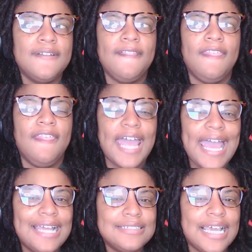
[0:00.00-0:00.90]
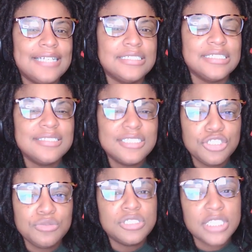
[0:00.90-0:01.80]
that as an
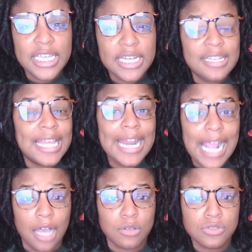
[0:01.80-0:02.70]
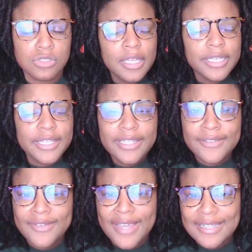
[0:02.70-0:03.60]
excuse to get in that house. Can these
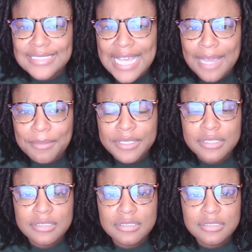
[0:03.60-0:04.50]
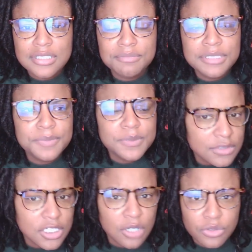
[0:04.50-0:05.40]
attacks happen? Can people
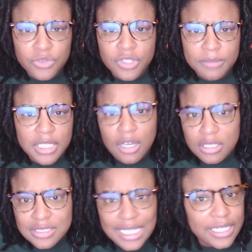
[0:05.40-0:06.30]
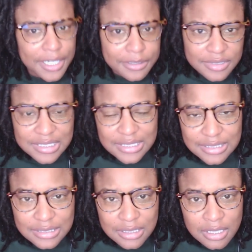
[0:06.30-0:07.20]
go through something called psychosis?